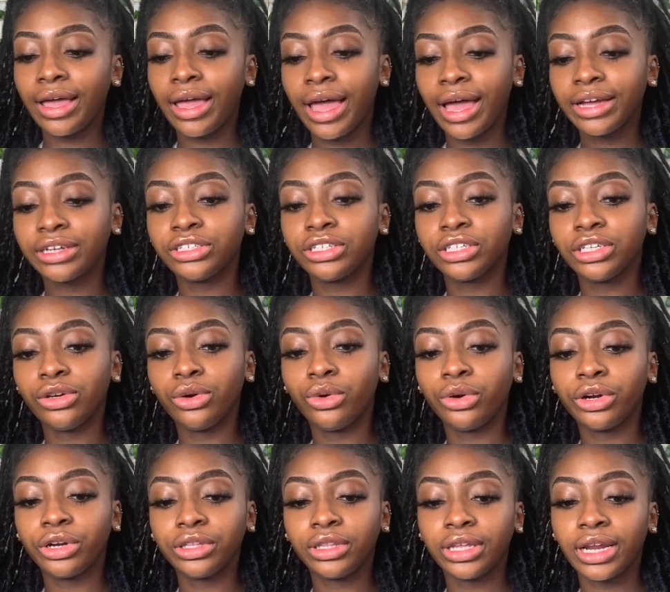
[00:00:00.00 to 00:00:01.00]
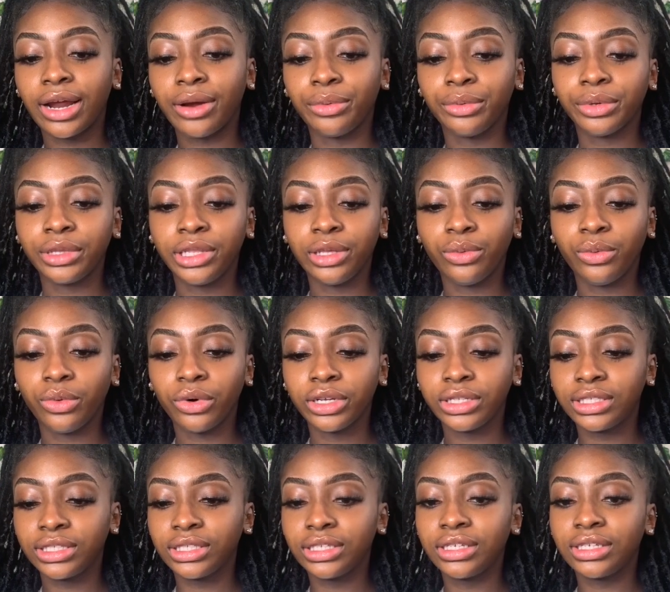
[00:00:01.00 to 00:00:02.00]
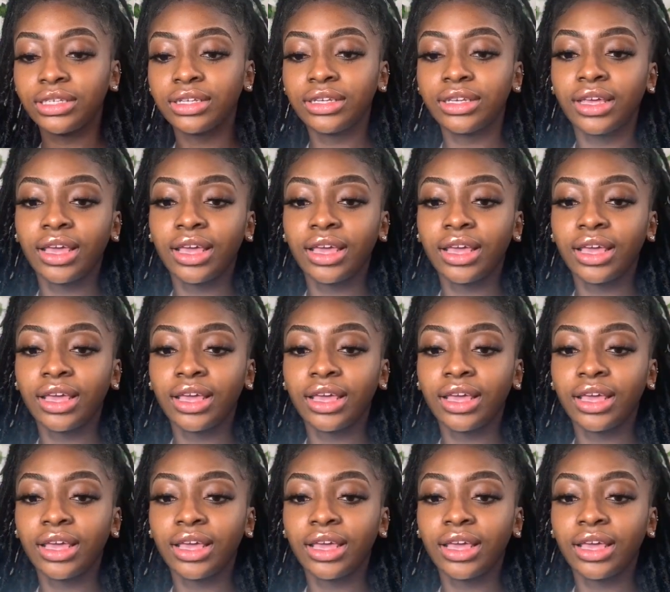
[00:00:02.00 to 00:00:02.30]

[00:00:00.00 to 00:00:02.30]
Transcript: actually ordered that I really wanted,